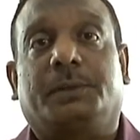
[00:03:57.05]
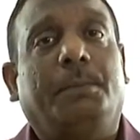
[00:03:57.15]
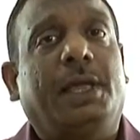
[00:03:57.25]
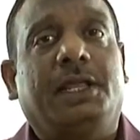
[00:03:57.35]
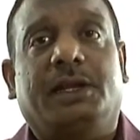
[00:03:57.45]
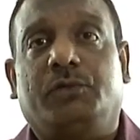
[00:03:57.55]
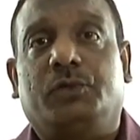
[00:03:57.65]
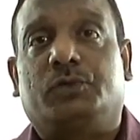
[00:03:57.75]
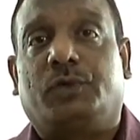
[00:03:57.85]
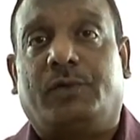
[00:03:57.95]
many
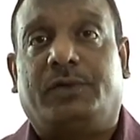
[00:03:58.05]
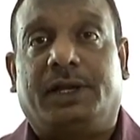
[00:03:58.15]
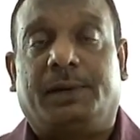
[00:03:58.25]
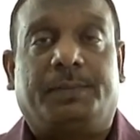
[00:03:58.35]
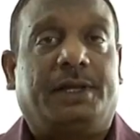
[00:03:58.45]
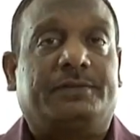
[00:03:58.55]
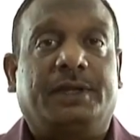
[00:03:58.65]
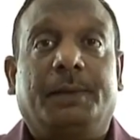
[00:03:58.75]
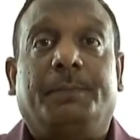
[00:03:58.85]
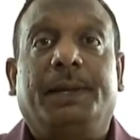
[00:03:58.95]
reviews would have taken place
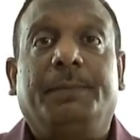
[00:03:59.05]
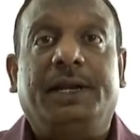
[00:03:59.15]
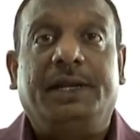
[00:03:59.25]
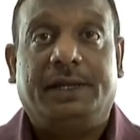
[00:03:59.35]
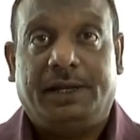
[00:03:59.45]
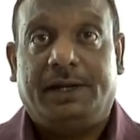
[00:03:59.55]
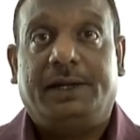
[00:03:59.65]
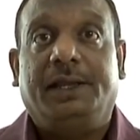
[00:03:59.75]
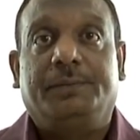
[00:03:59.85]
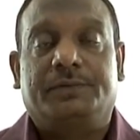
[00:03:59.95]
by many
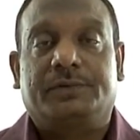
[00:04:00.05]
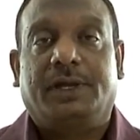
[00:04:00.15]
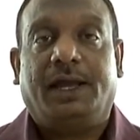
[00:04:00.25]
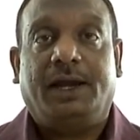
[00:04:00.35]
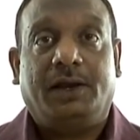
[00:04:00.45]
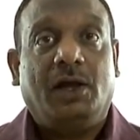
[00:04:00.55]
teams, and